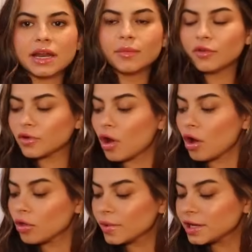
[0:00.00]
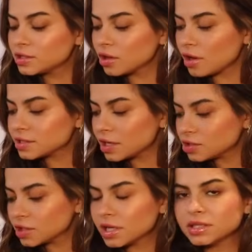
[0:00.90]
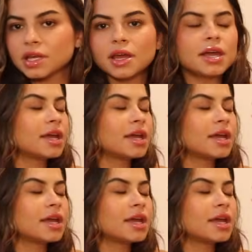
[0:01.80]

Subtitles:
and I moved all the way to Los Angeles,